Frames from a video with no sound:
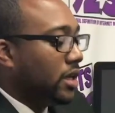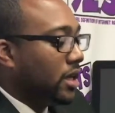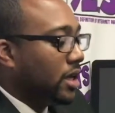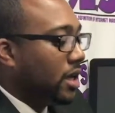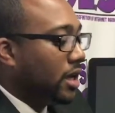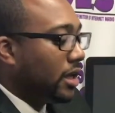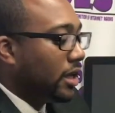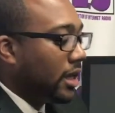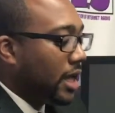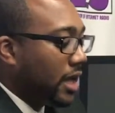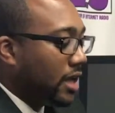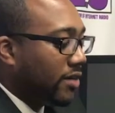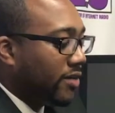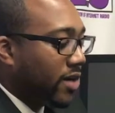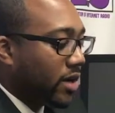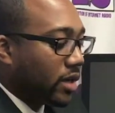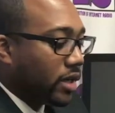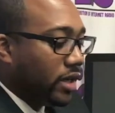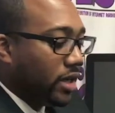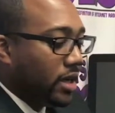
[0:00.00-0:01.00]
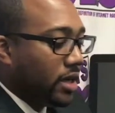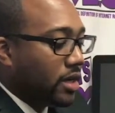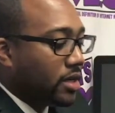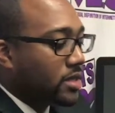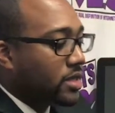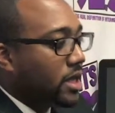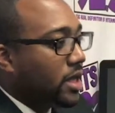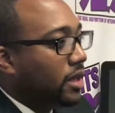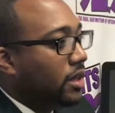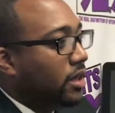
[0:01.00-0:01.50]
a lot of our kids
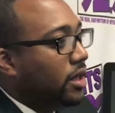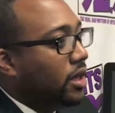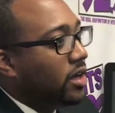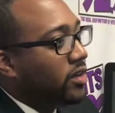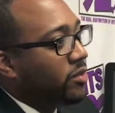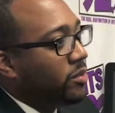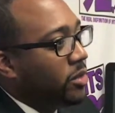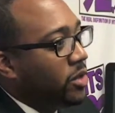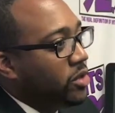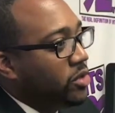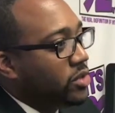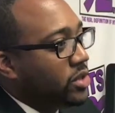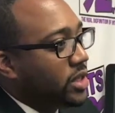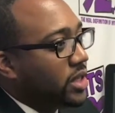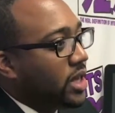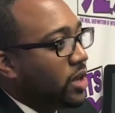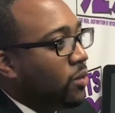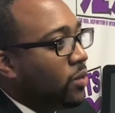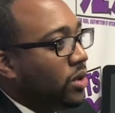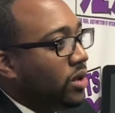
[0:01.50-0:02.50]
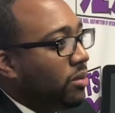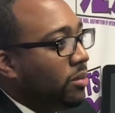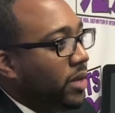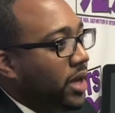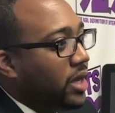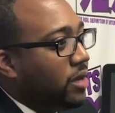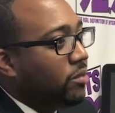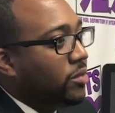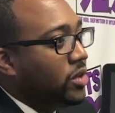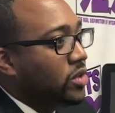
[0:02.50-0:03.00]
that love music, that want to
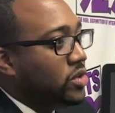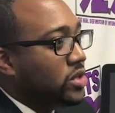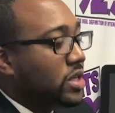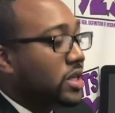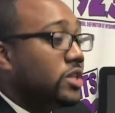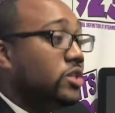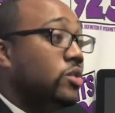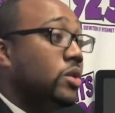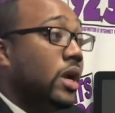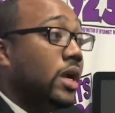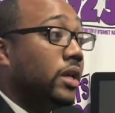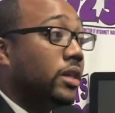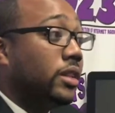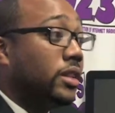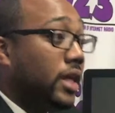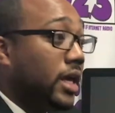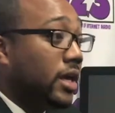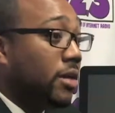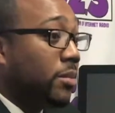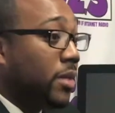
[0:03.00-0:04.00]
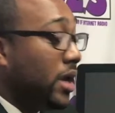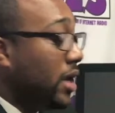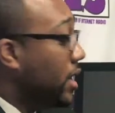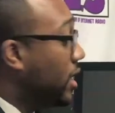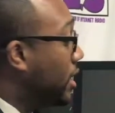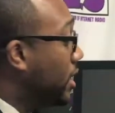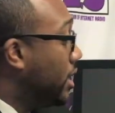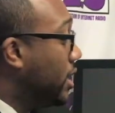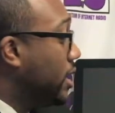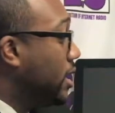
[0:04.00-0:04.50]
make music, because you got to think, man,
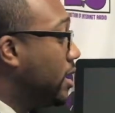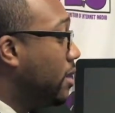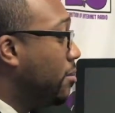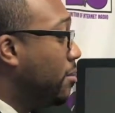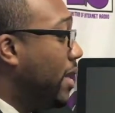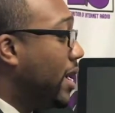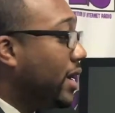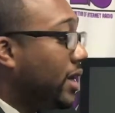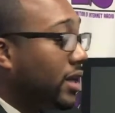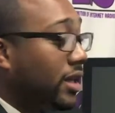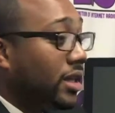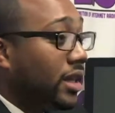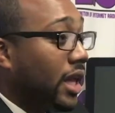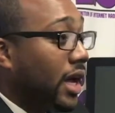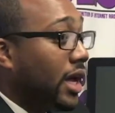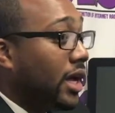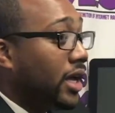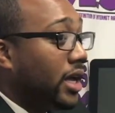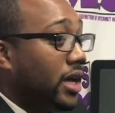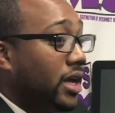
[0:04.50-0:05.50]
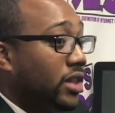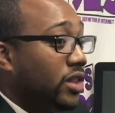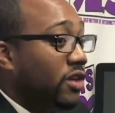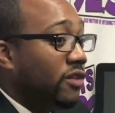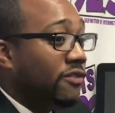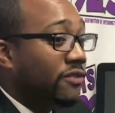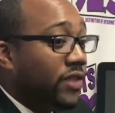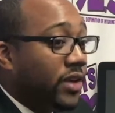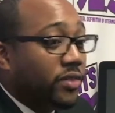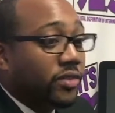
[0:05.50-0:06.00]
back in like the
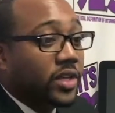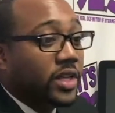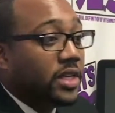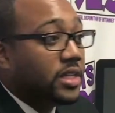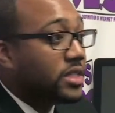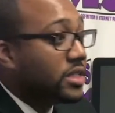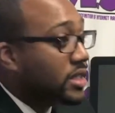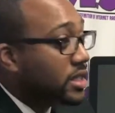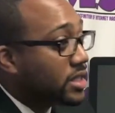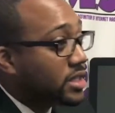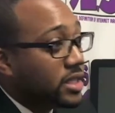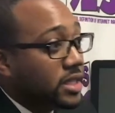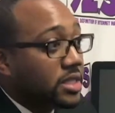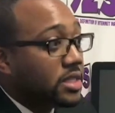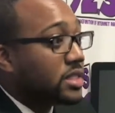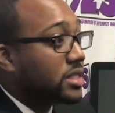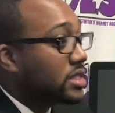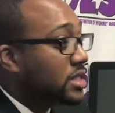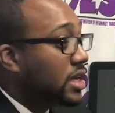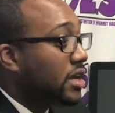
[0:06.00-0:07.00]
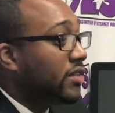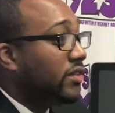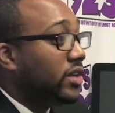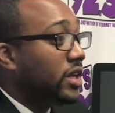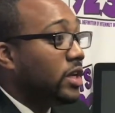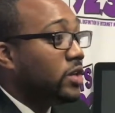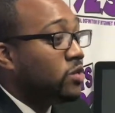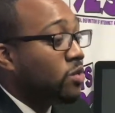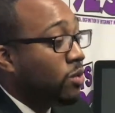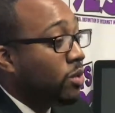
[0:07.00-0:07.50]
50s, 60s, and
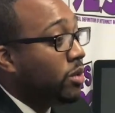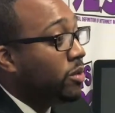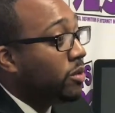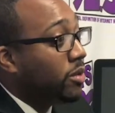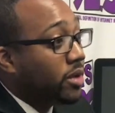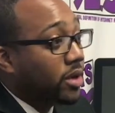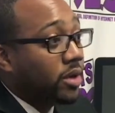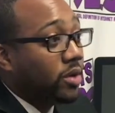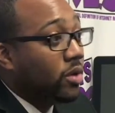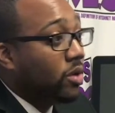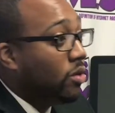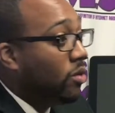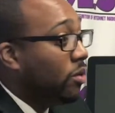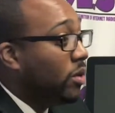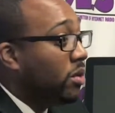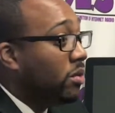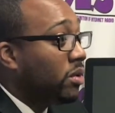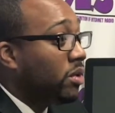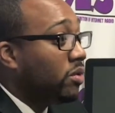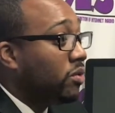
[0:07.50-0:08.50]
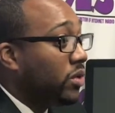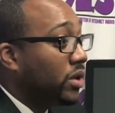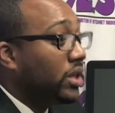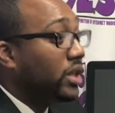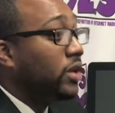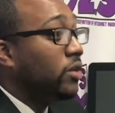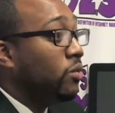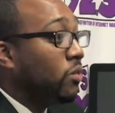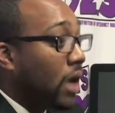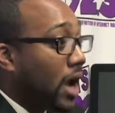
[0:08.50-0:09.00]
70s, when we were really
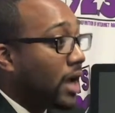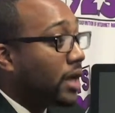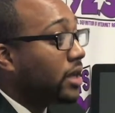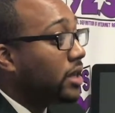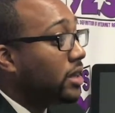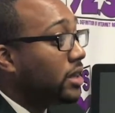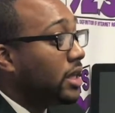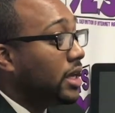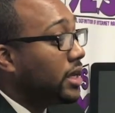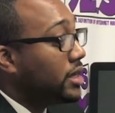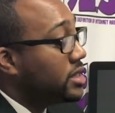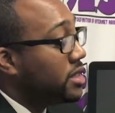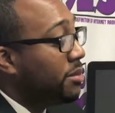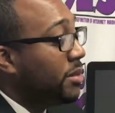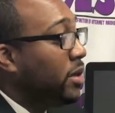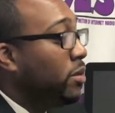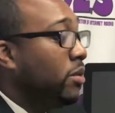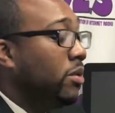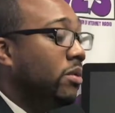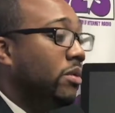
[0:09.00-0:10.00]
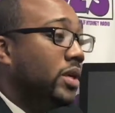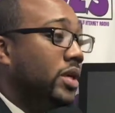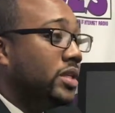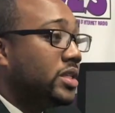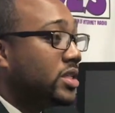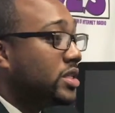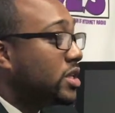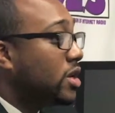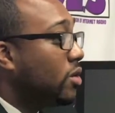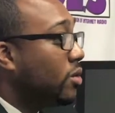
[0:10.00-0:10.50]
rocking things, I mean, we weren't
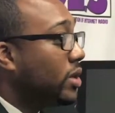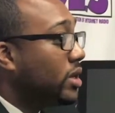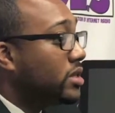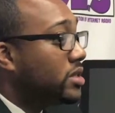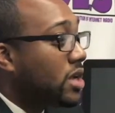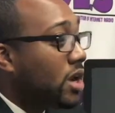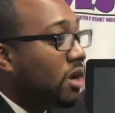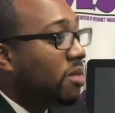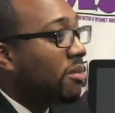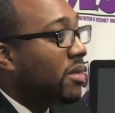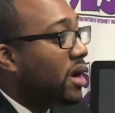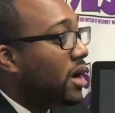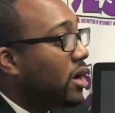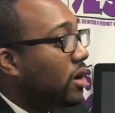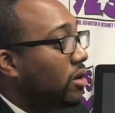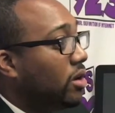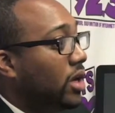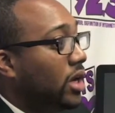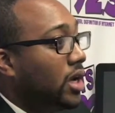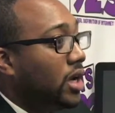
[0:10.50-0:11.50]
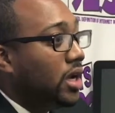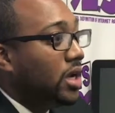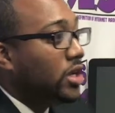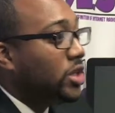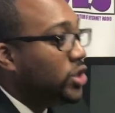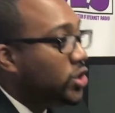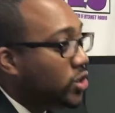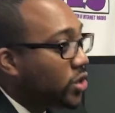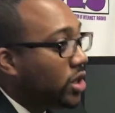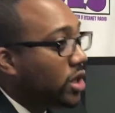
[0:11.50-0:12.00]
just always talking about
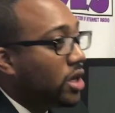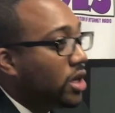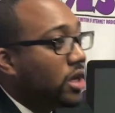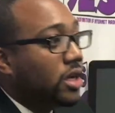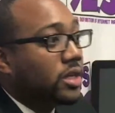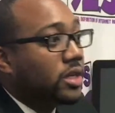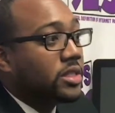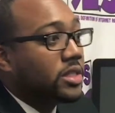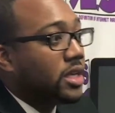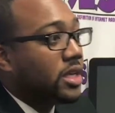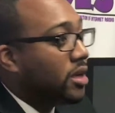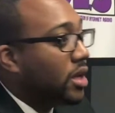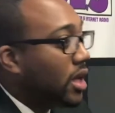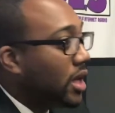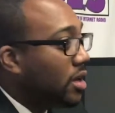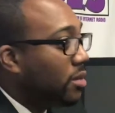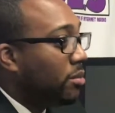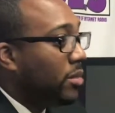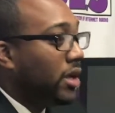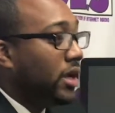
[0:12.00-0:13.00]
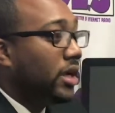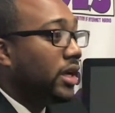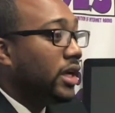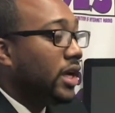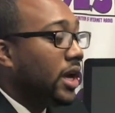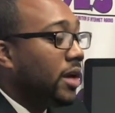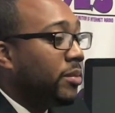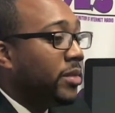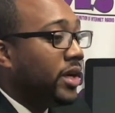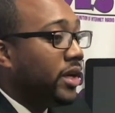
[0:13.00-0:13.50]
drugs and money.
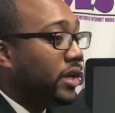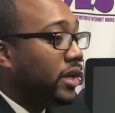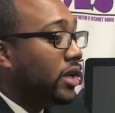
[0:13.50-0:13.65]
I mean,